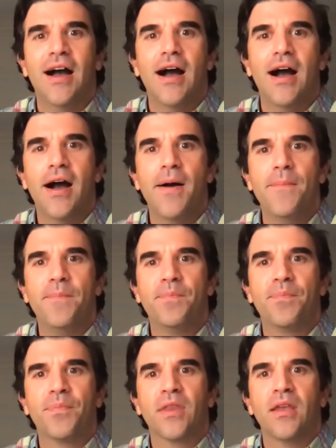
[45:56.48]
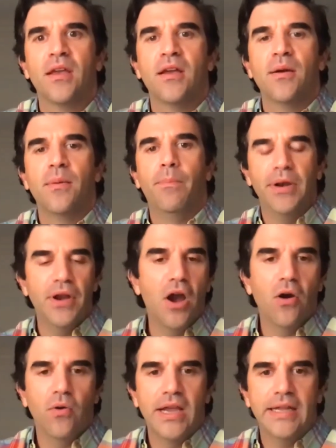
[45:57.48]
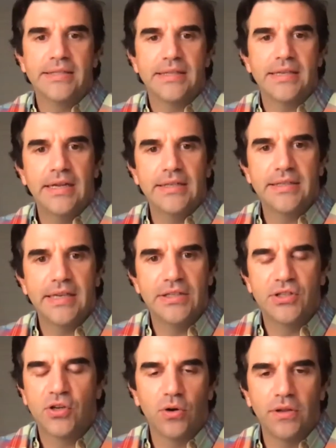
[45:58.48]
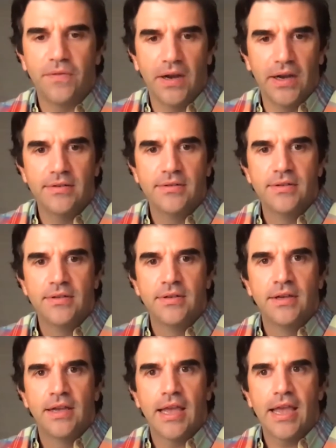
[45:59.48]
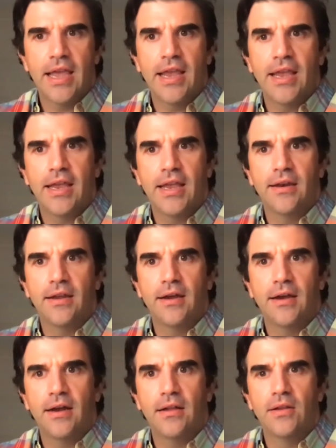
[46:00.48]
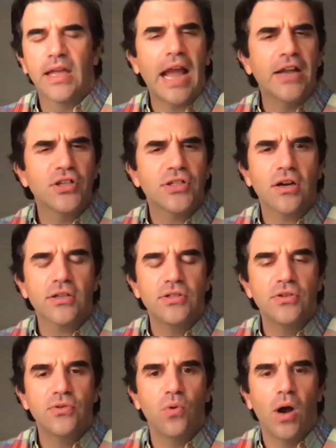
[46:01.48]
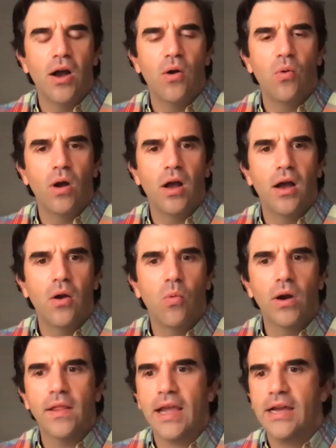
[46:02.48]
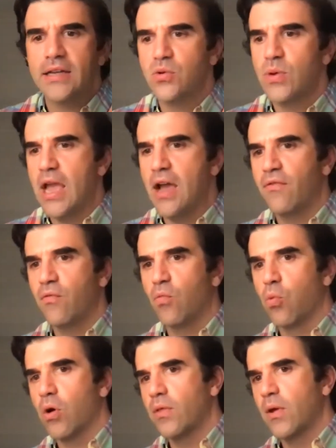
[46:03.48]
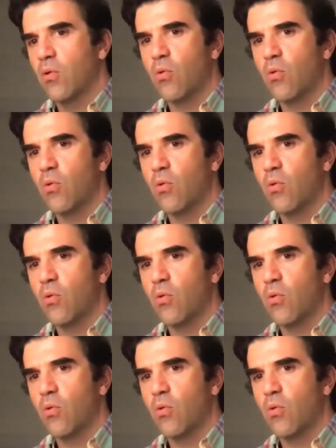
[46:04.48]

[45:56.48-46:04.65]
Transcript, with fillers: Um, but no, it's it's it's totally fine. And like I just talked to uh, uh, one of the guys who we have wor- that we're